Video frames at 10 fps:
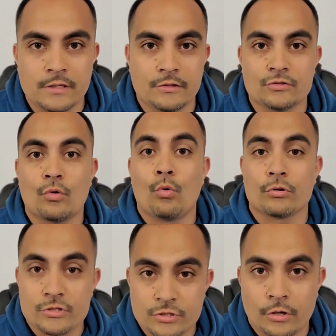deals
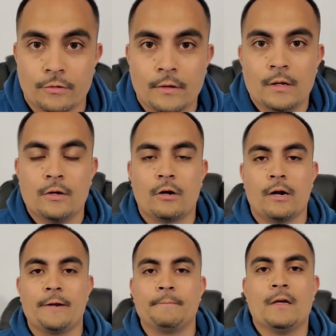or so. All
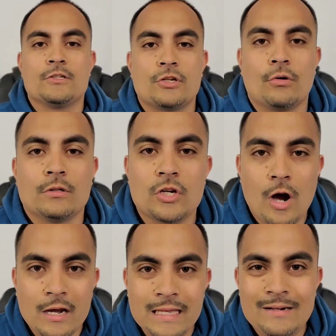right. So
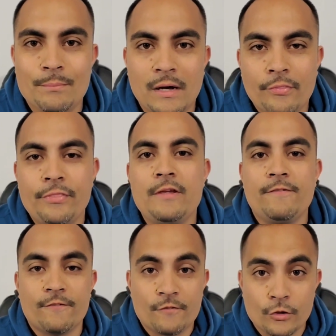talking about the
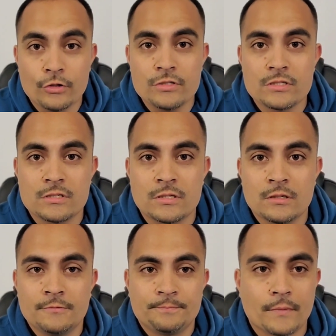first
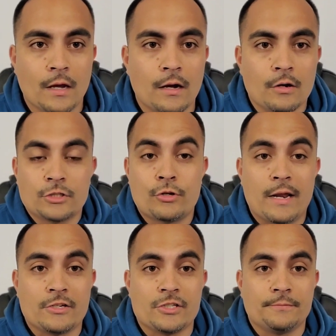
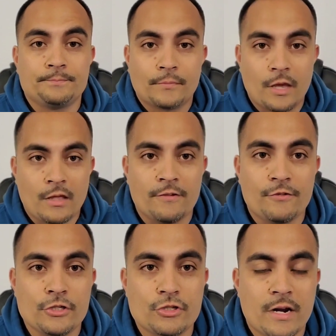strategy. Okay, the
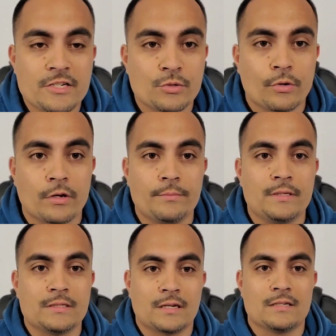first strategy we're going to be
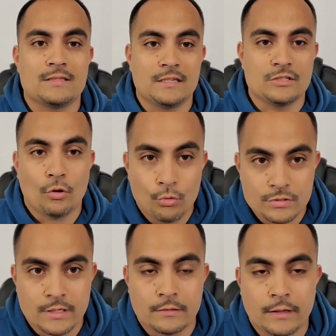discussing is
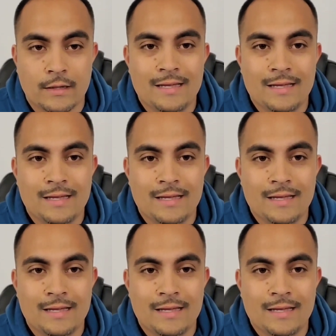wholesaling.